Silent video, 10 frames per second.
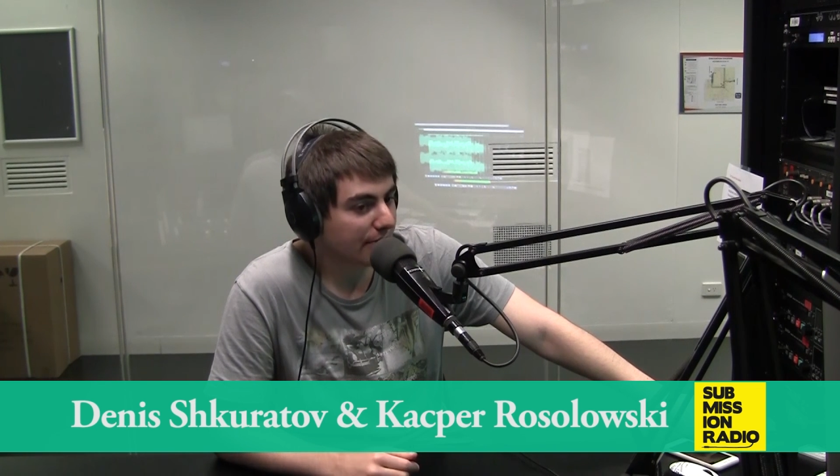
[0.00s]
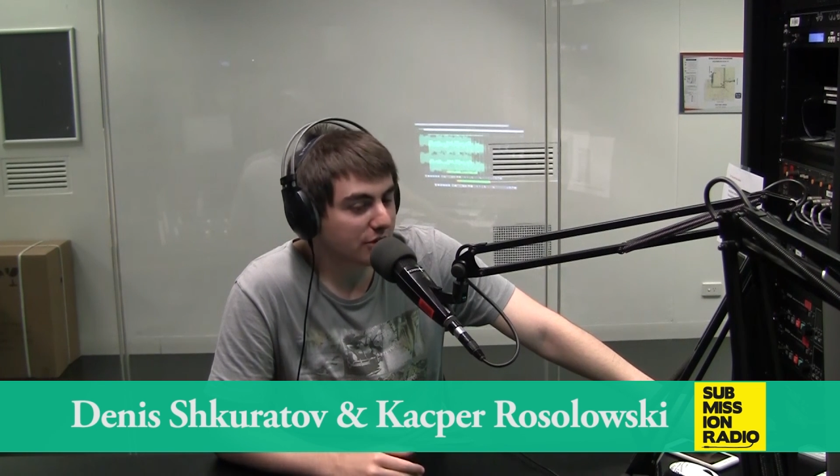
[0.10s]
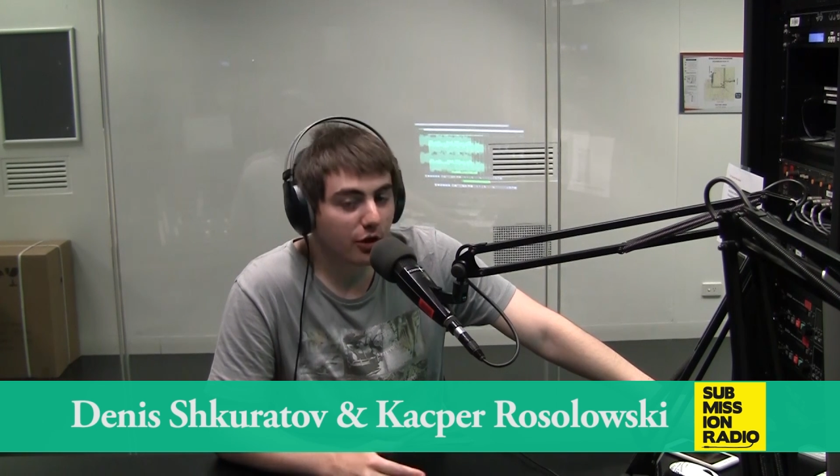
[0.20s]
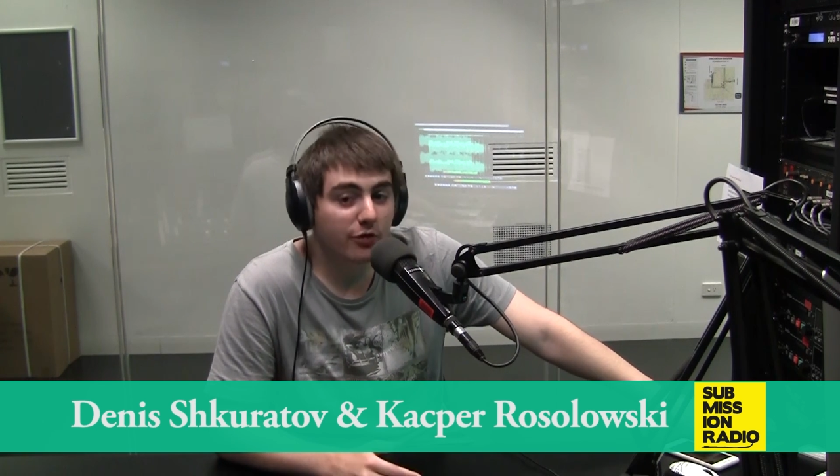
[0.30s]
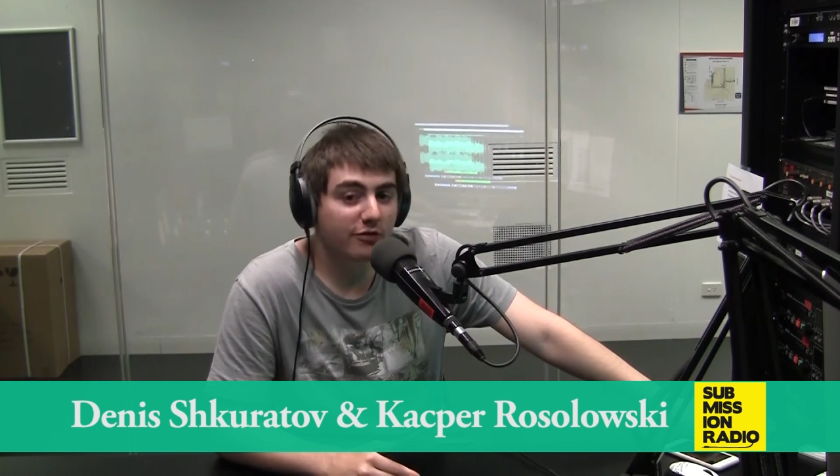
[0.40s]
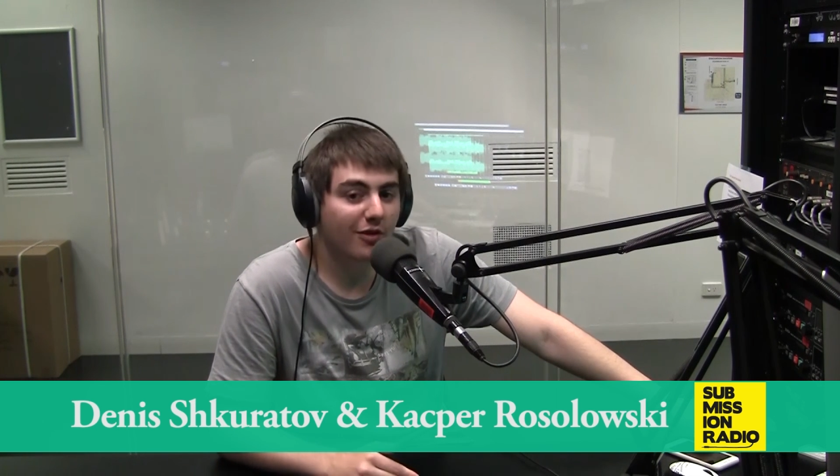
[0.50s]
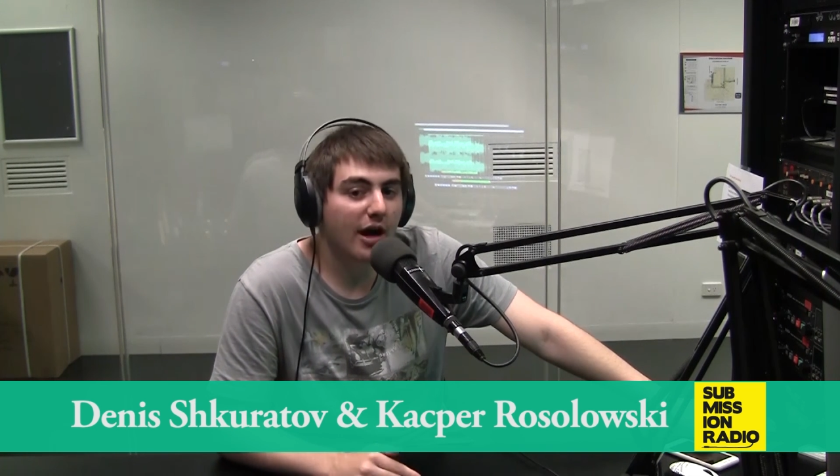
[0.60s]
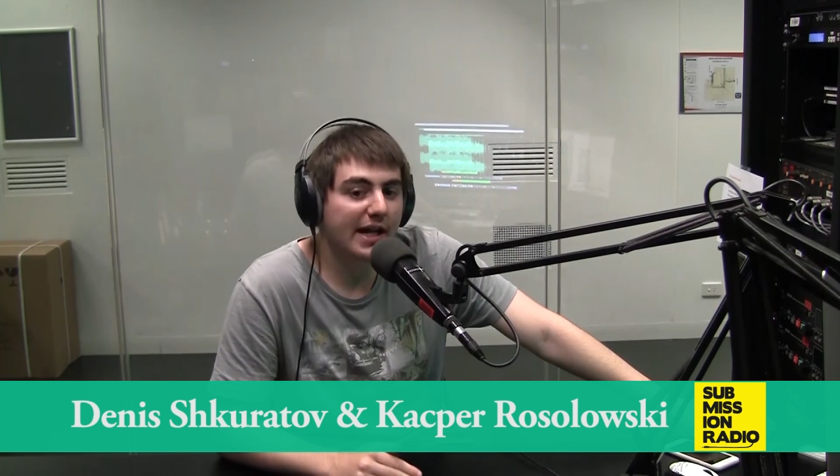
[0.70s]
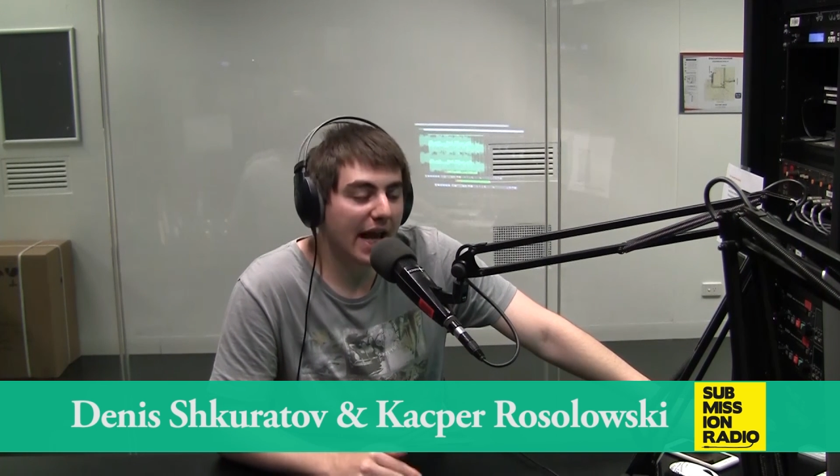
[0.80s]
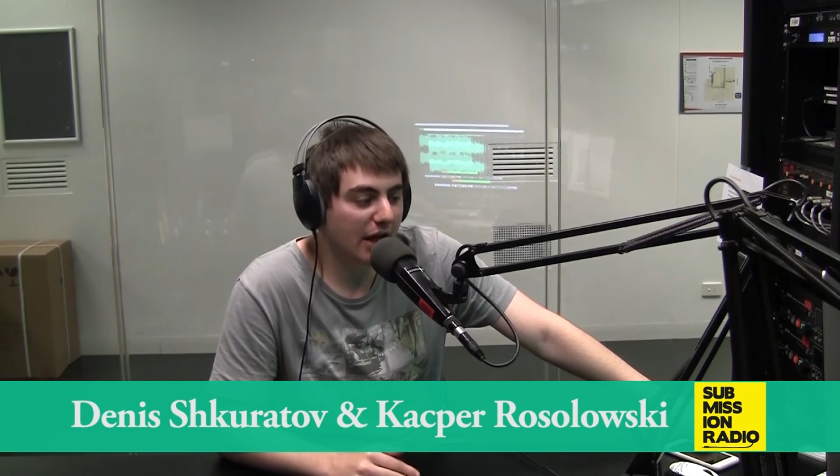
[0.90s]
don't
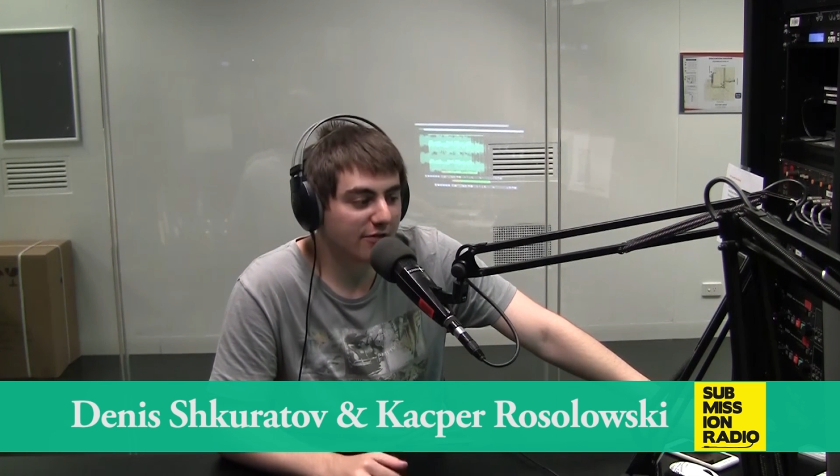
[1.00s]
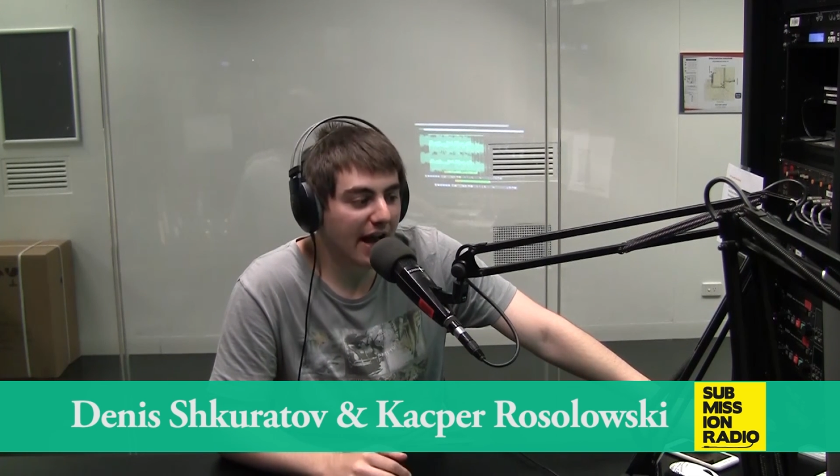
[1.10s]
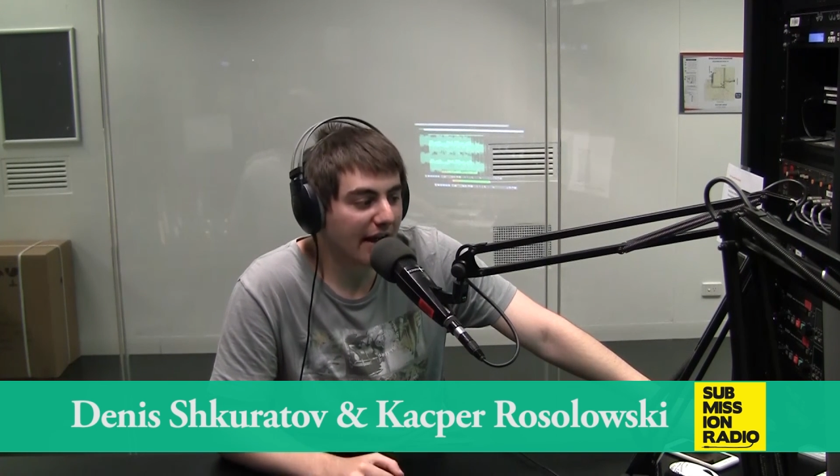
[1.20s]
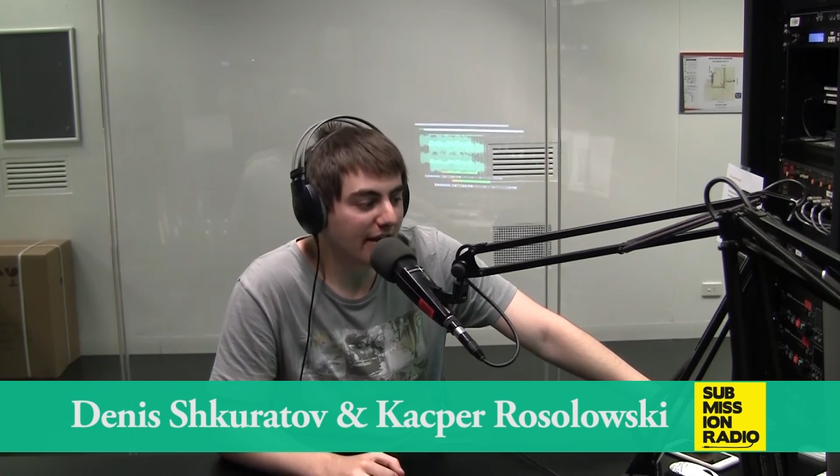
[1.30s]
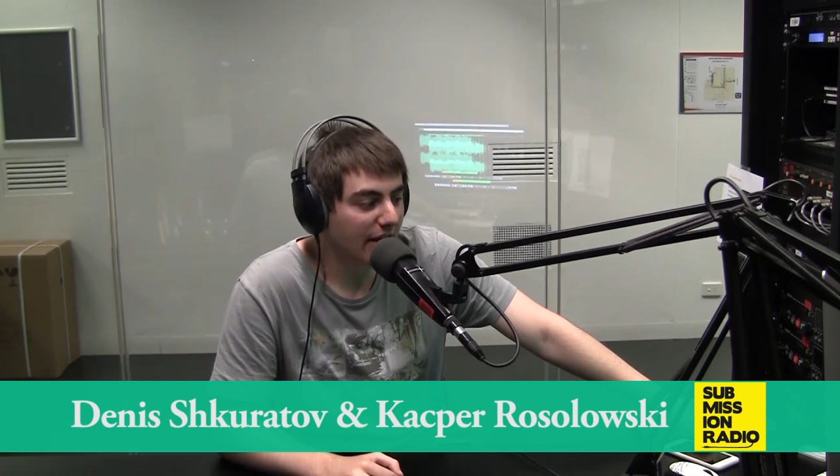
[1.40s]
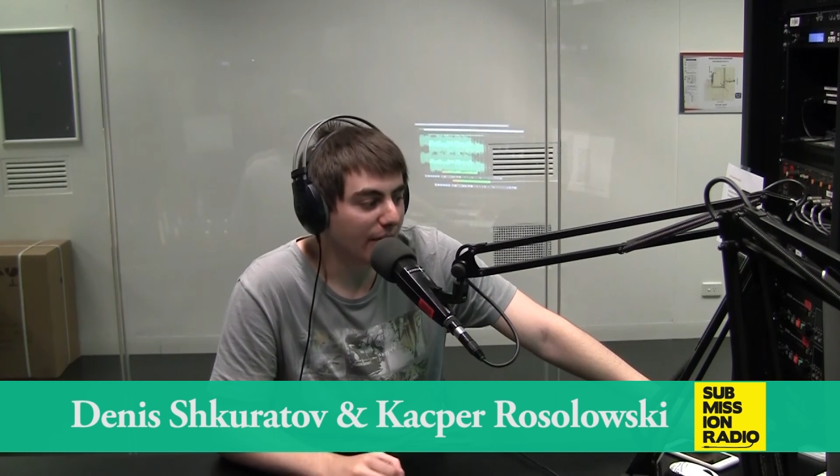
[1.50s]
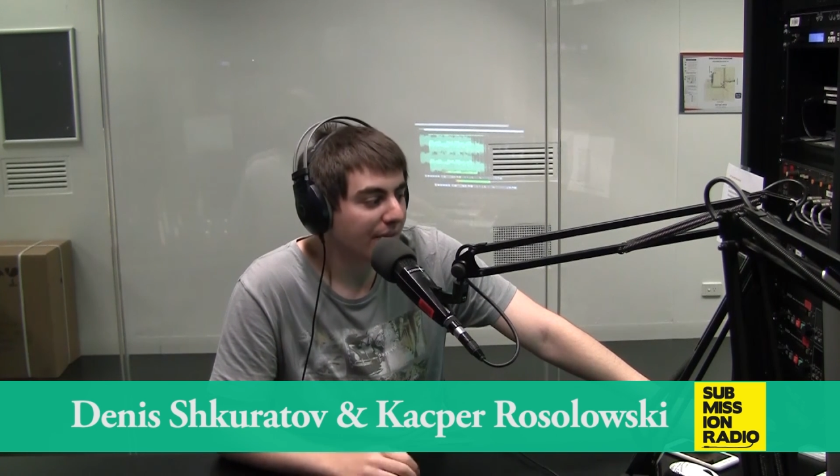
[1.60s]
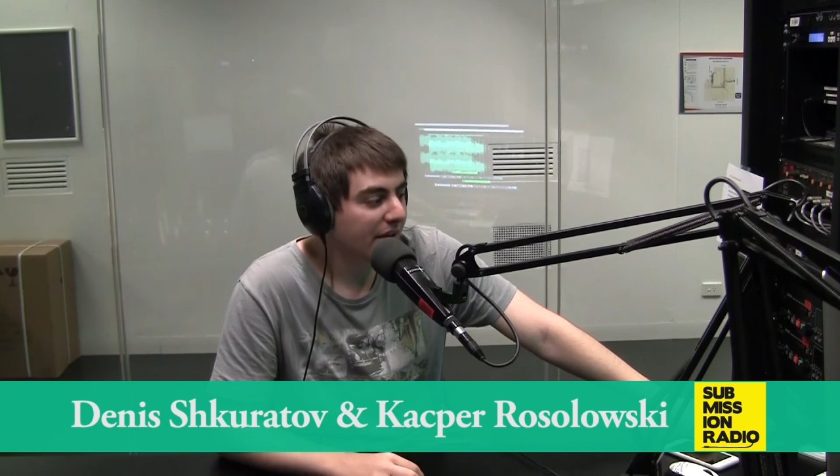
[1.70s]
fight out of anger.